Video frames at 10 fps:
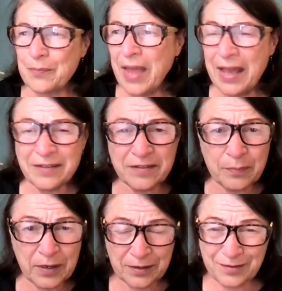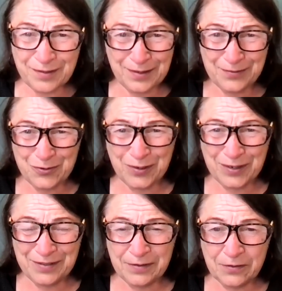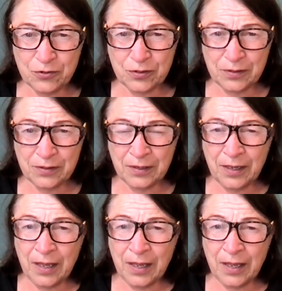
aspect of transition